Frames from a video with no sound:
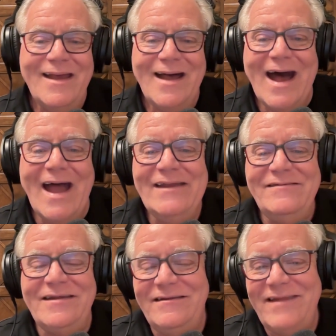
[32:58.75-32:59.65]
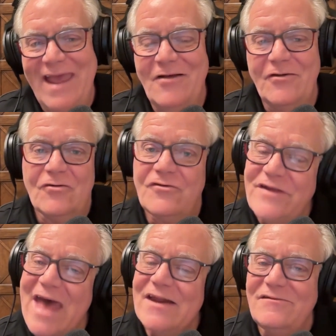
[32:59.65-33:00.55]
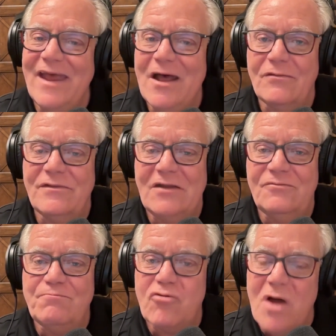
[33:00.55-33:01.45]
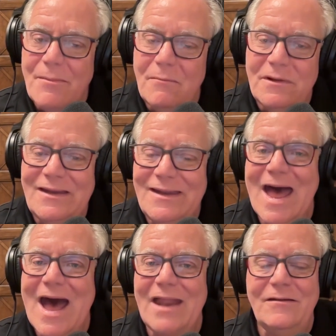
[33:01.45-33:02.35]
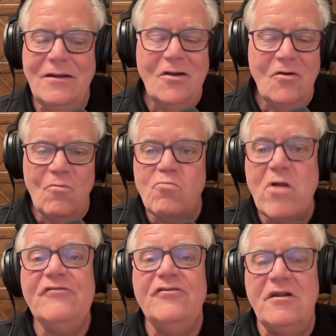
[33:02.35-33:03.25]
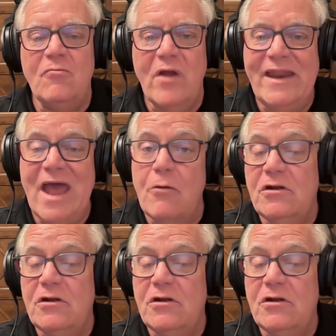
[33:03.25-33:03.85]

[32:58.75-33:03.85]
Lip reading: IT talent or data talent that's probably not resident right now and